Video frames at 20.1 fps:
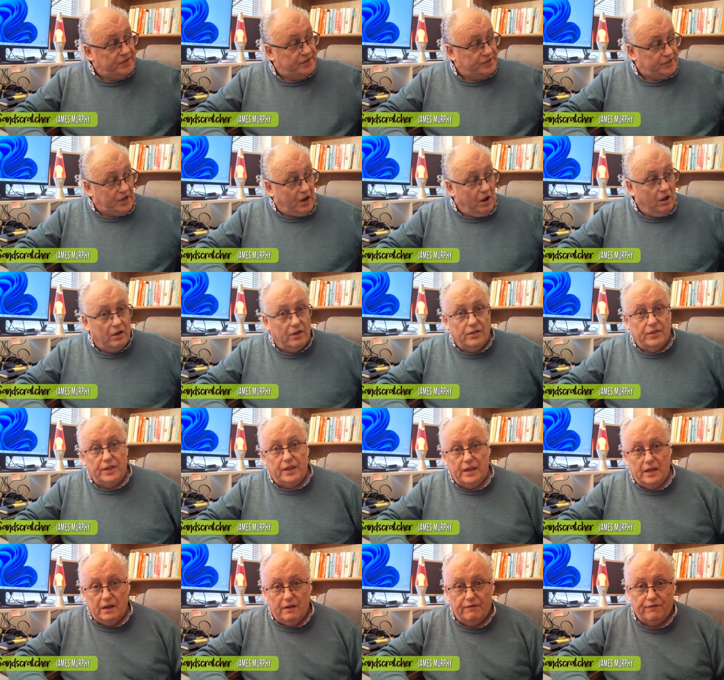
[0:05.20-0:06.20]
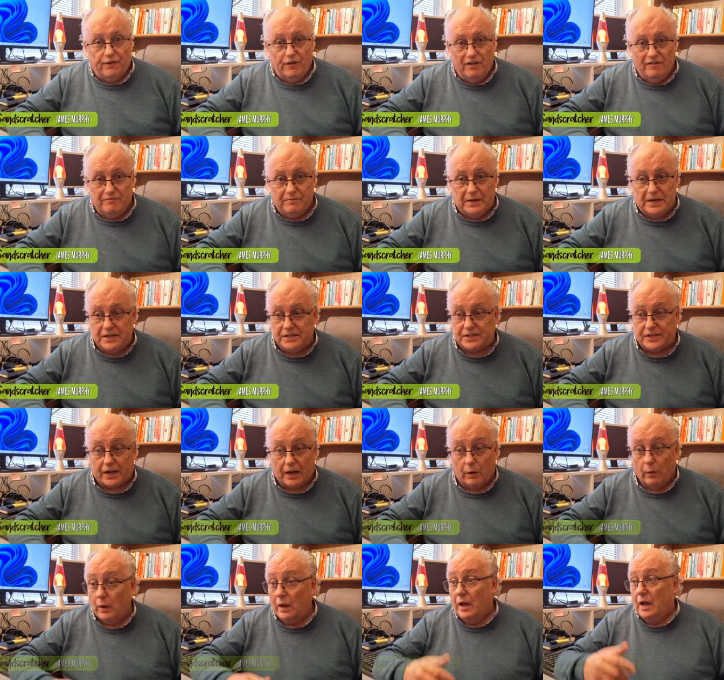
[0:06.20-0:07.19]
the start of the year 5 minutes
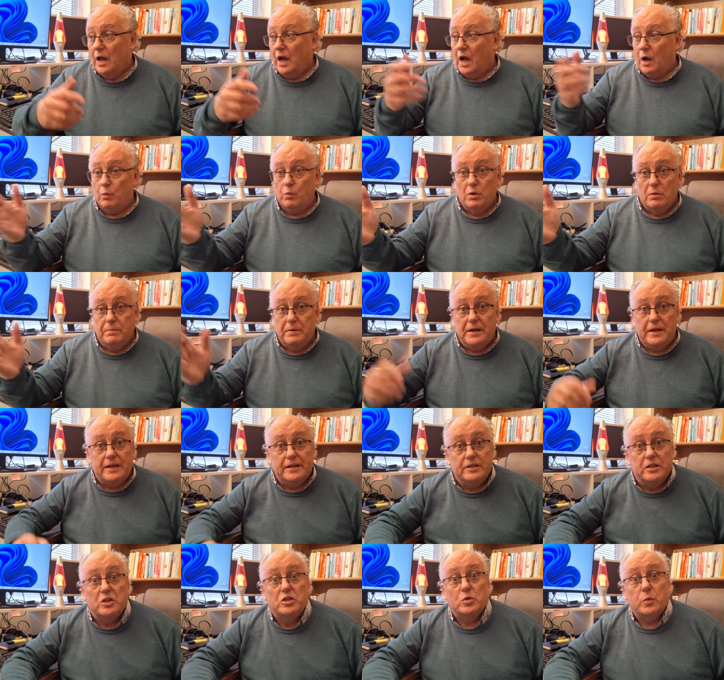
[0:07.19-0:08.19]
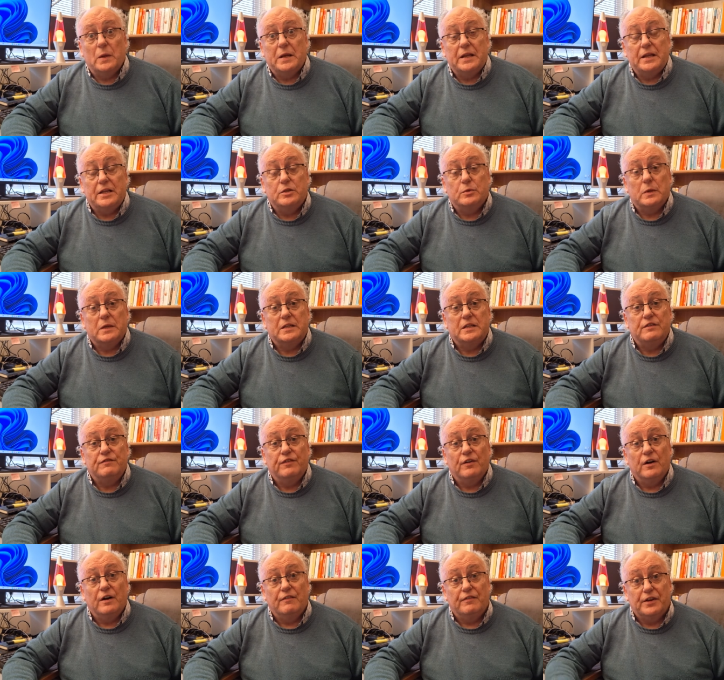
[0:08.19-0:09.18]
ago and we'll be into
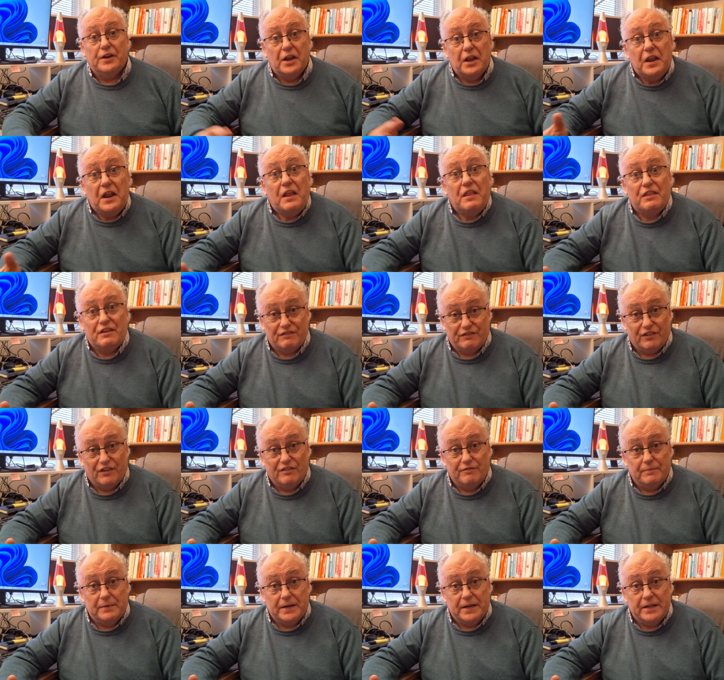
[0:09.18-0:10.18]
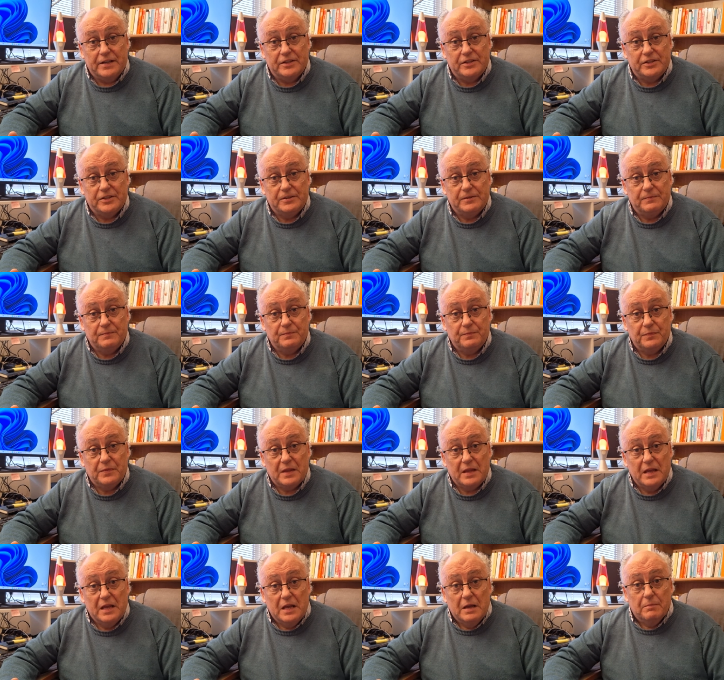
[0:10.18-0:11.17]
2025 in another 5 minutes?
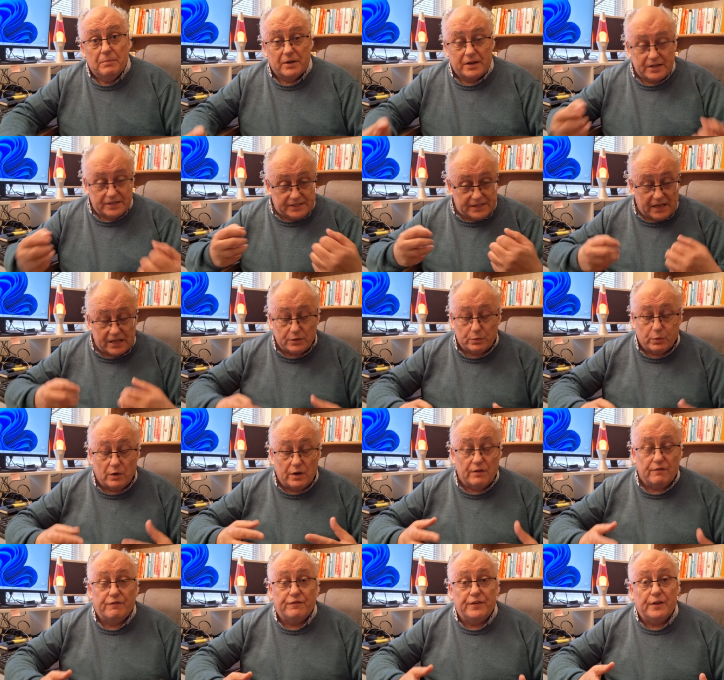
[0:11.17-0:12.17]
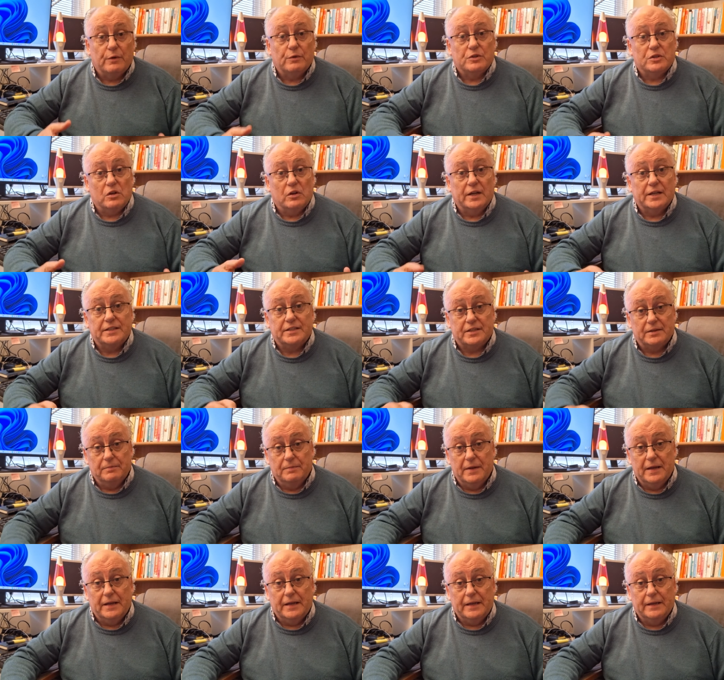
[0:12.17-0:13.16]
Because that's what it feels like to
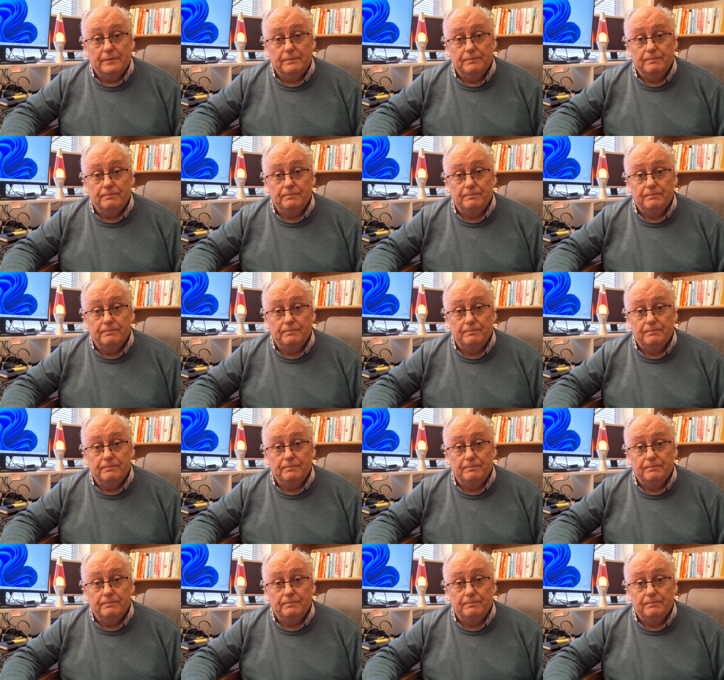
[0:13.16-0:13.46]
me.